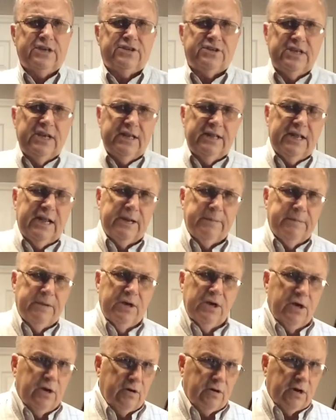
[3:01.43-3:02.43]
said that'll be
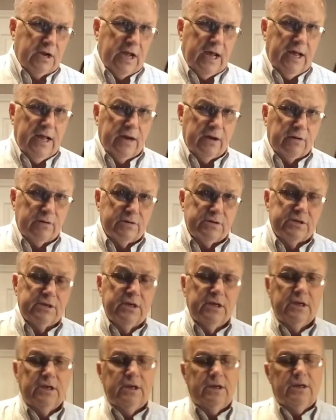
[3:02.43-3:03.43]
$100.
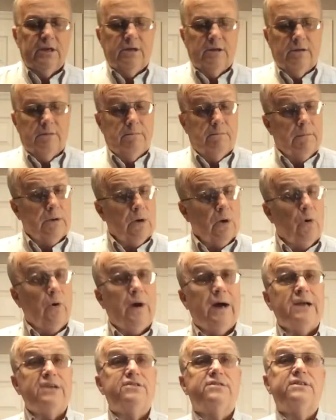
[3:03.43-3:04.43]
But oh,
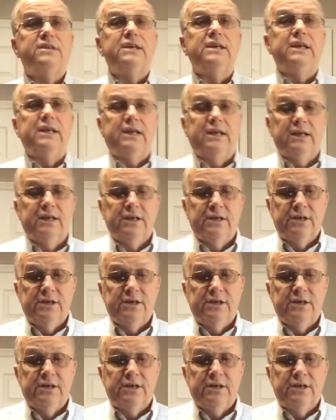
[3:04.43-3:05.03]
I see